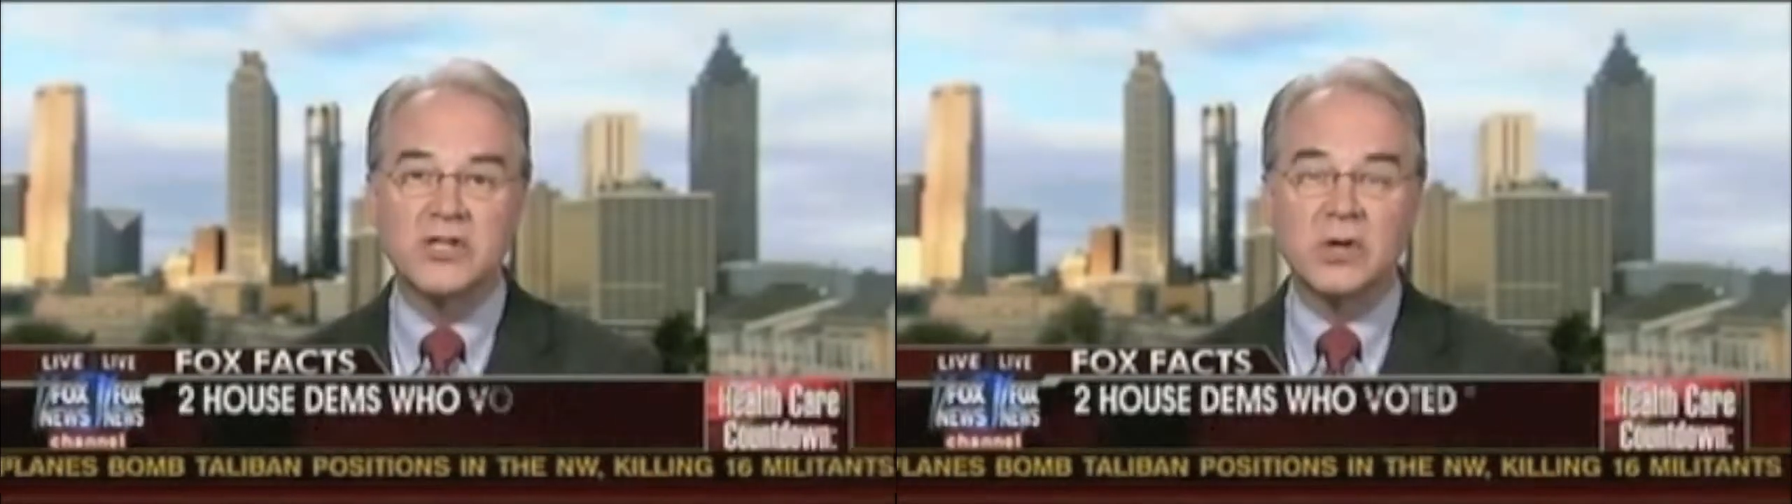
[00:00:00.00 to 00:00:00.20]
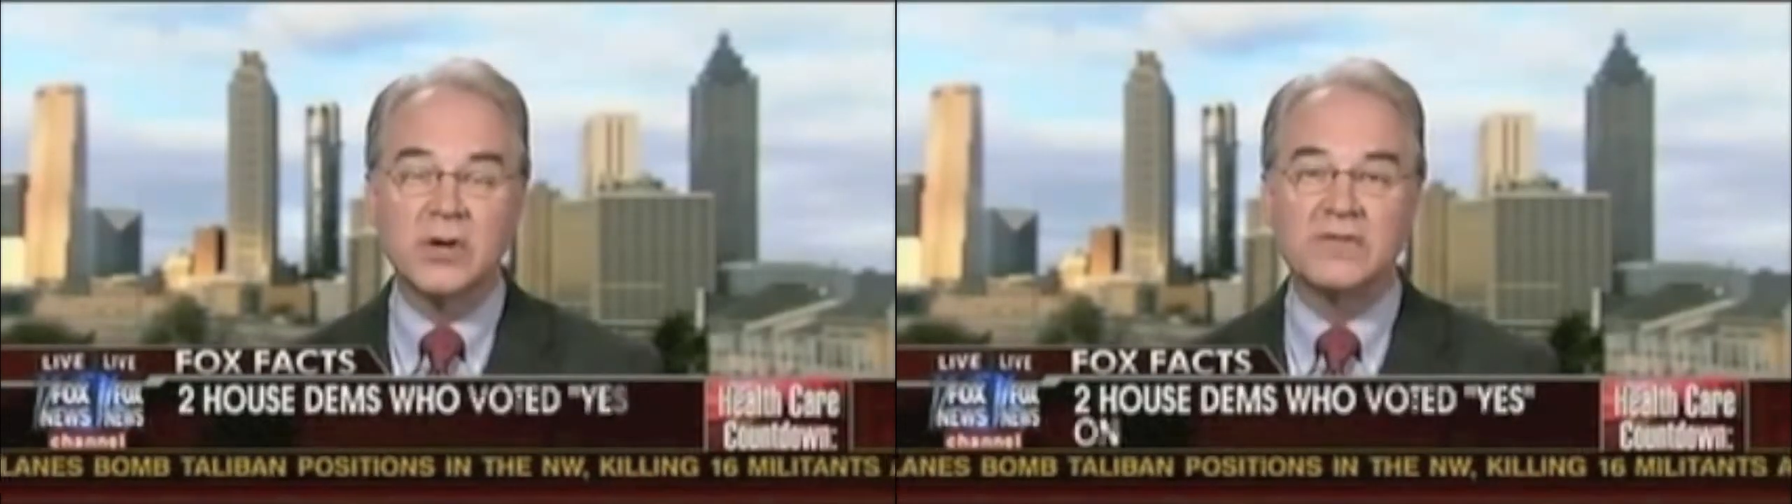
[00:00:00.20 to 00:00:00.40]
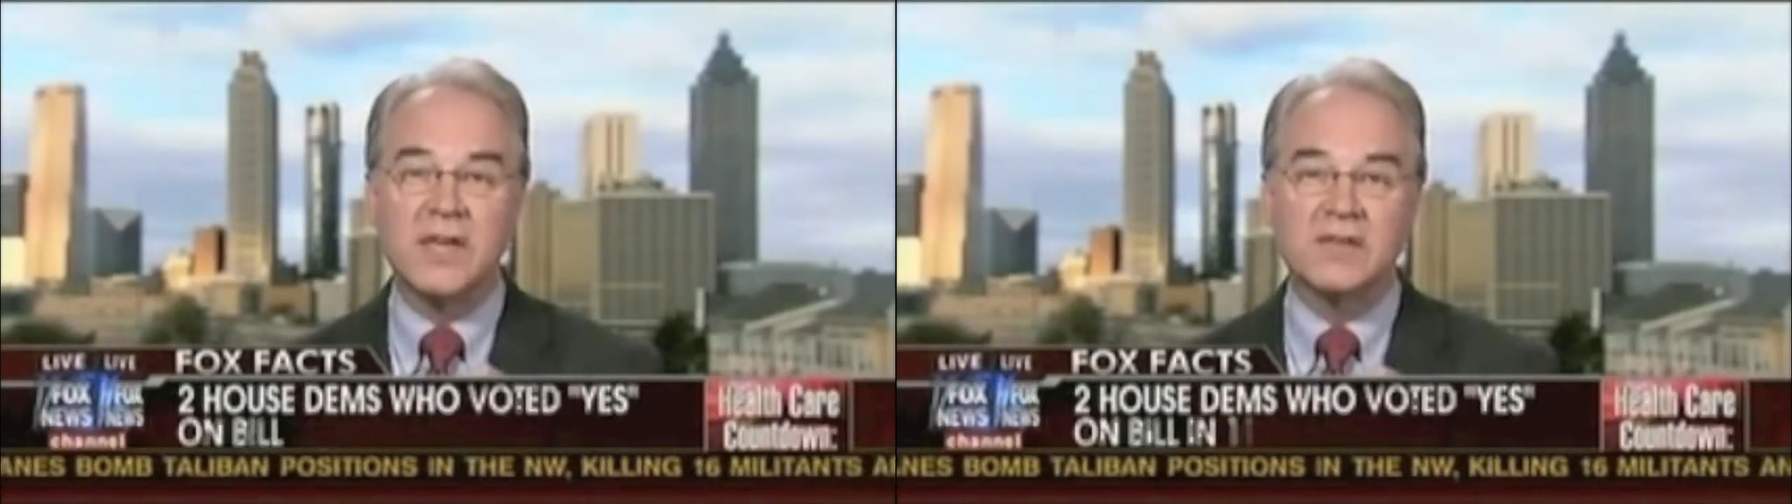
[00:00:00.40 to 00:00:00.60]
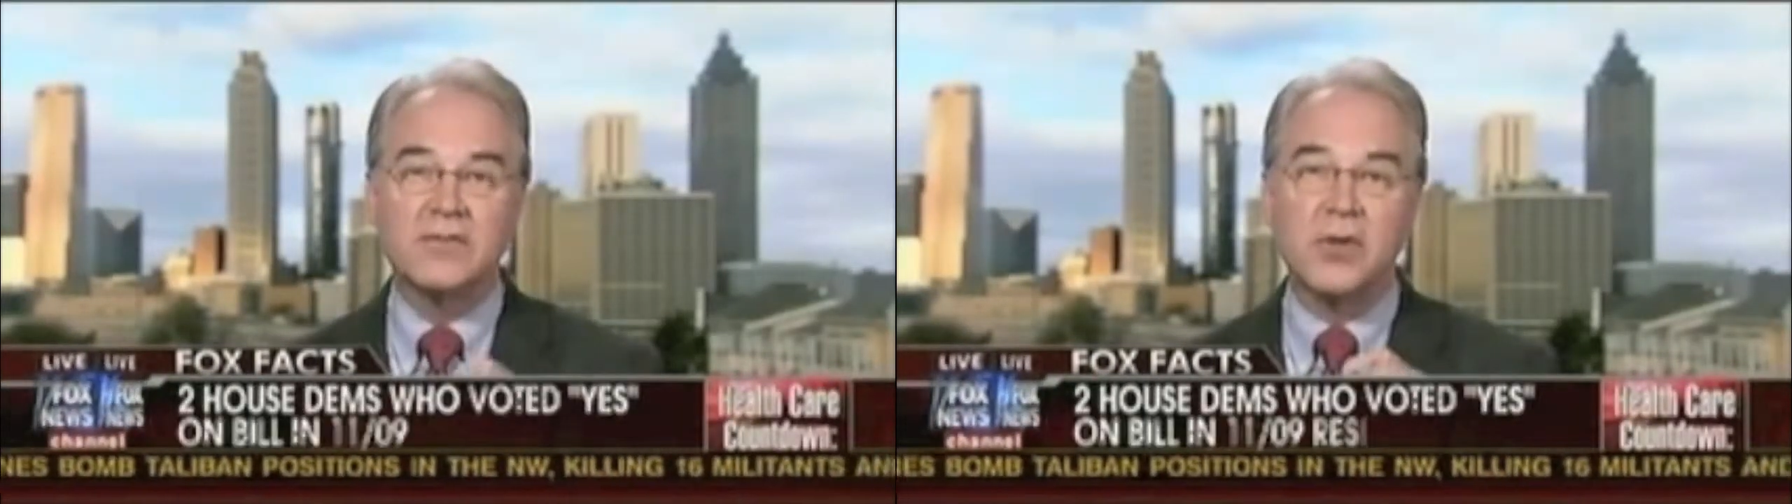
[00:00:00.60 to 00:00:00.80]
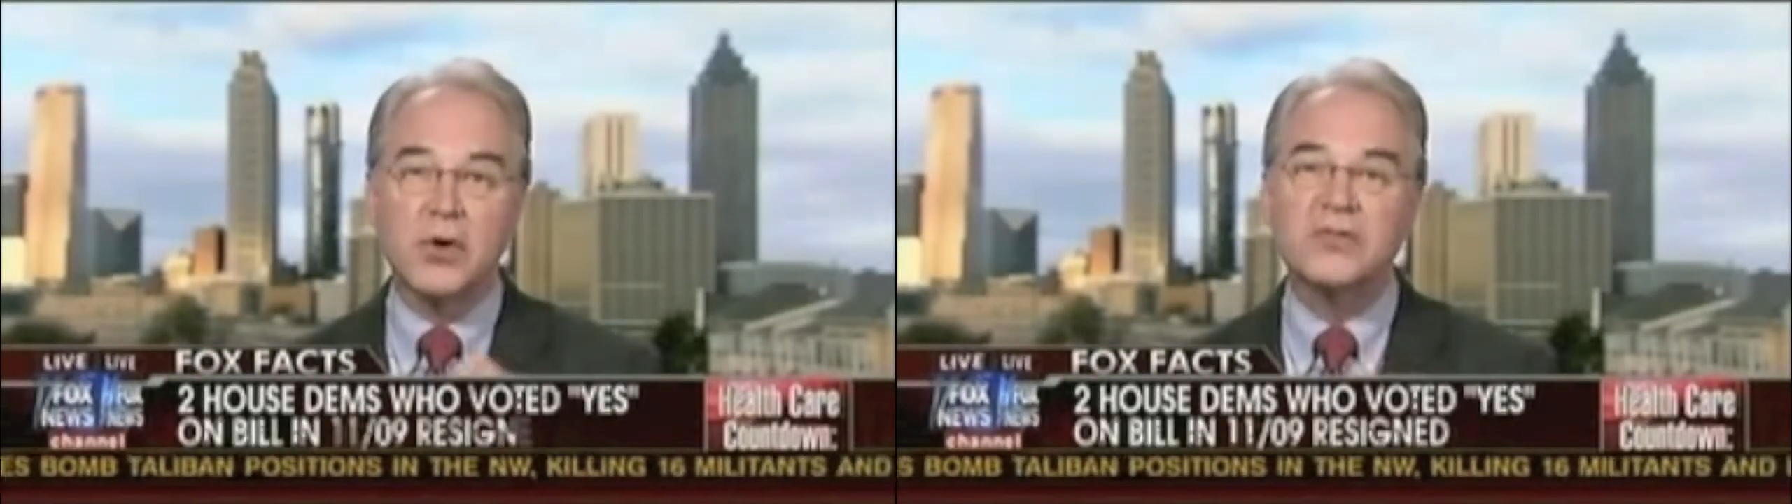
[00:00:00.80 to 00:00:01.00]
So
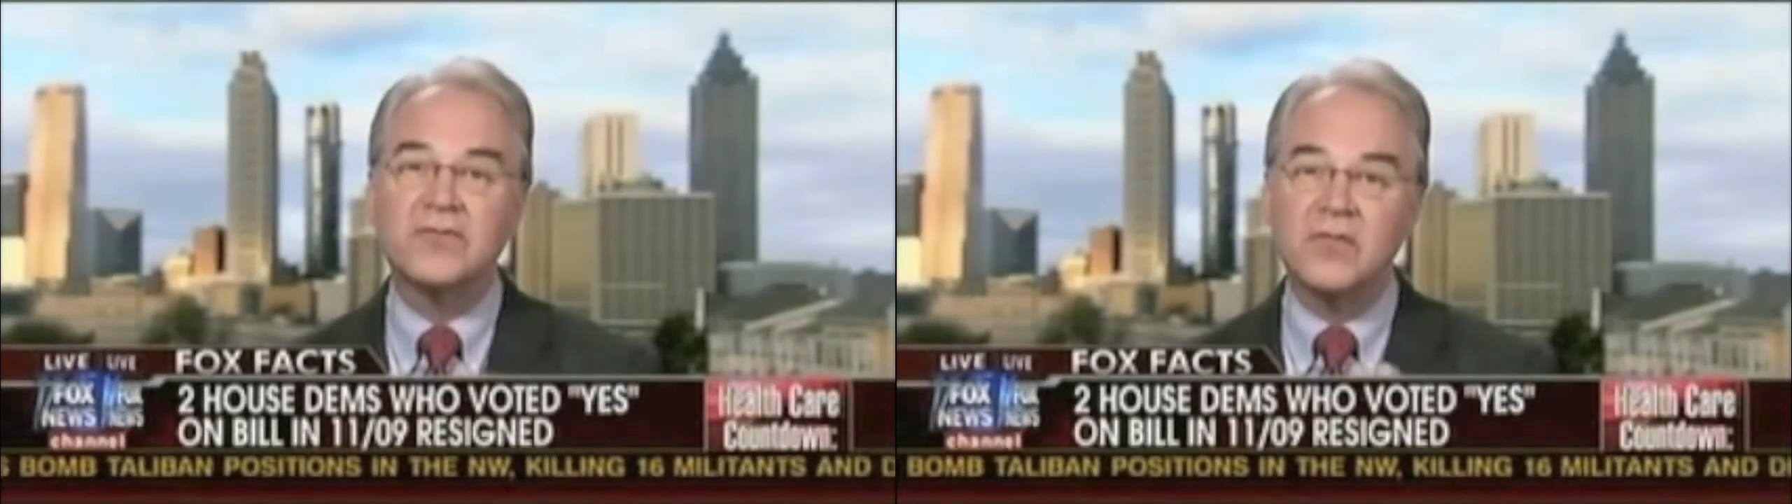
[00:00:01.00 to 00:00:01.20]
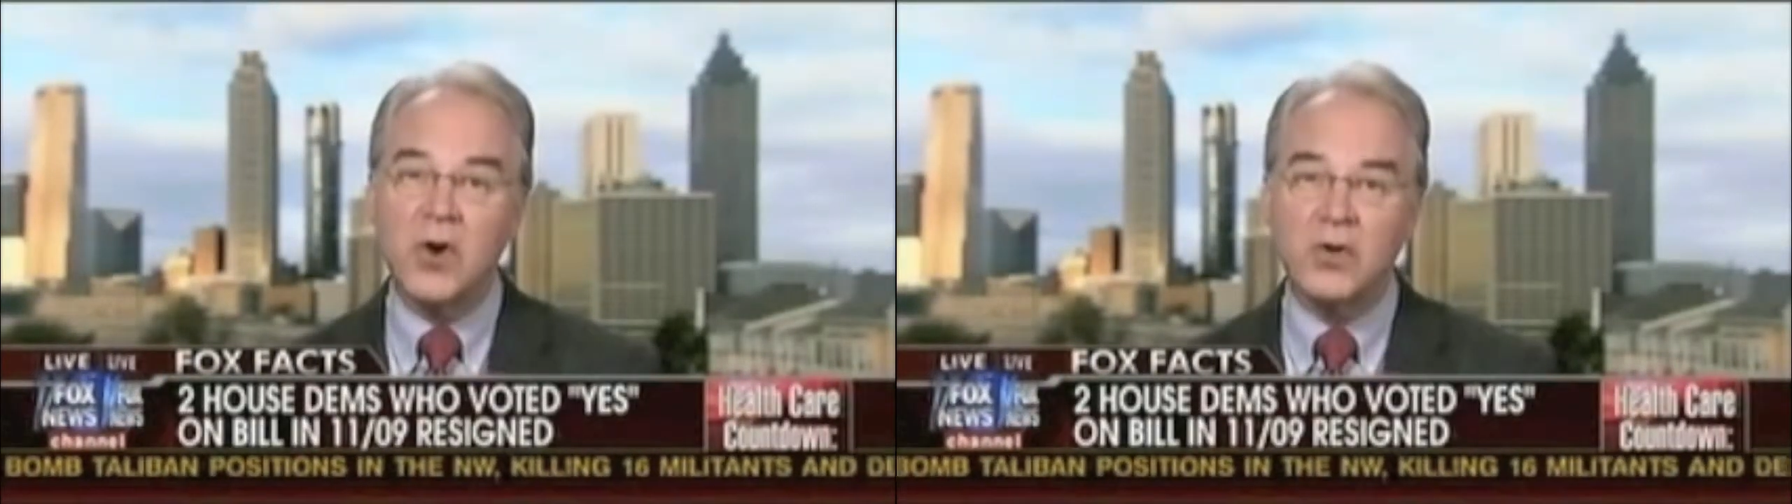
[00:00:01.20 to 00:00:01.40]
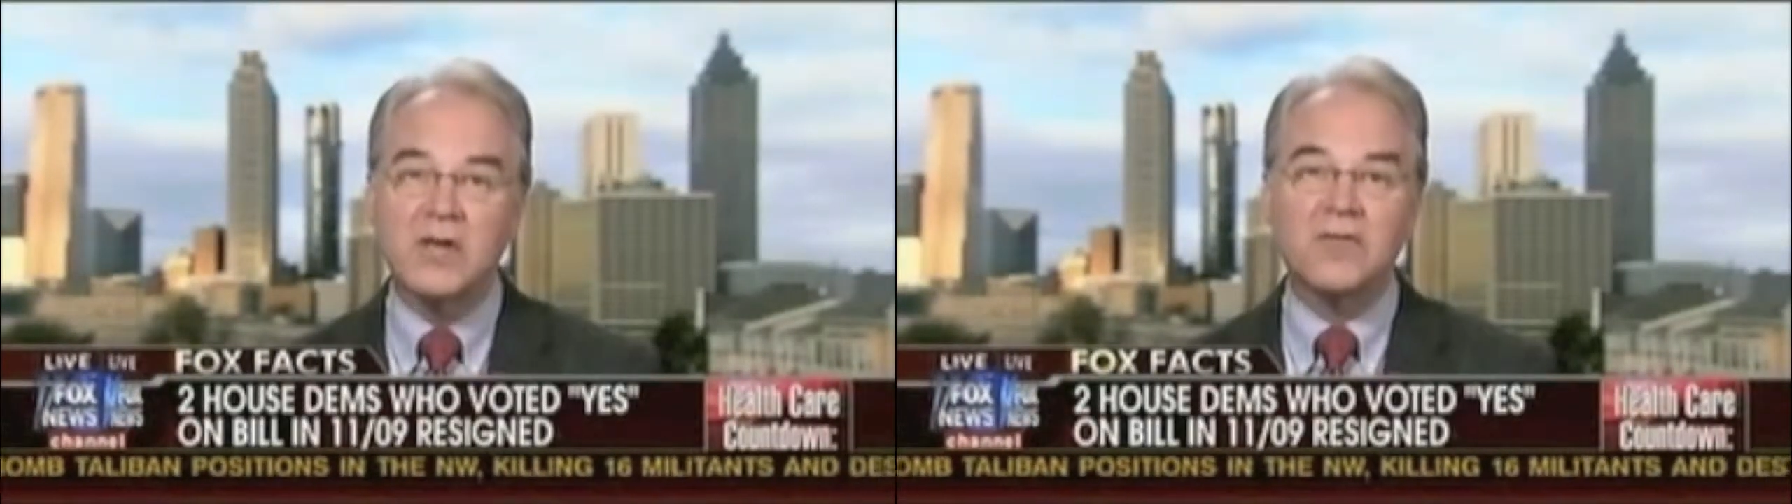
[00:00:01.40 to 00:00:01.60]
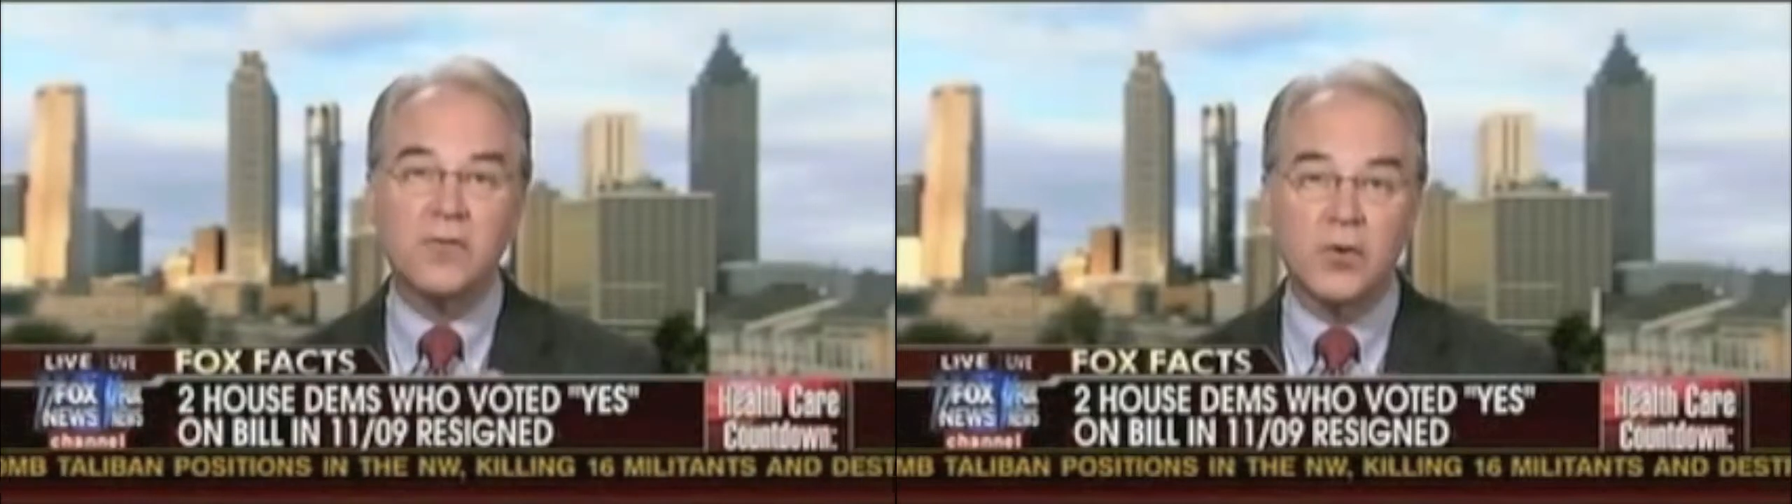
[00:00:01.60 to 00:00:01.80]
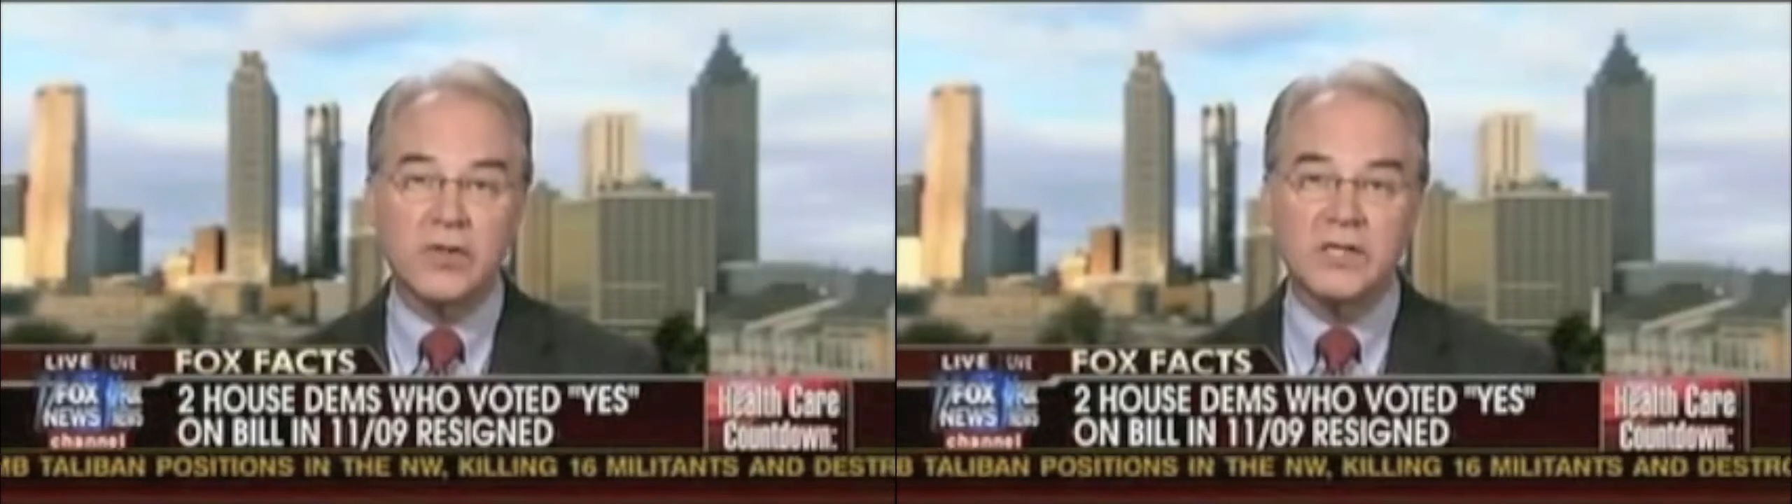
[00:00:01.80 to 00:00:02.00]
if those voting
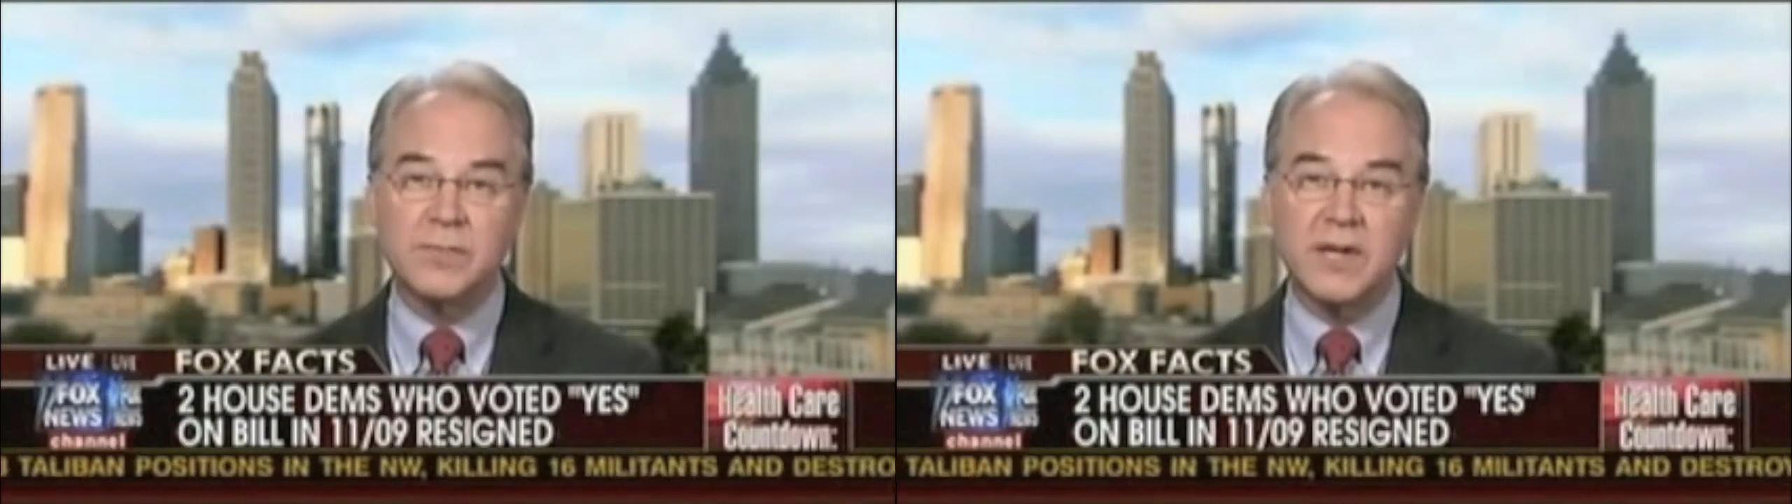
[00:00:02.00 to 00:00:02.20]
for this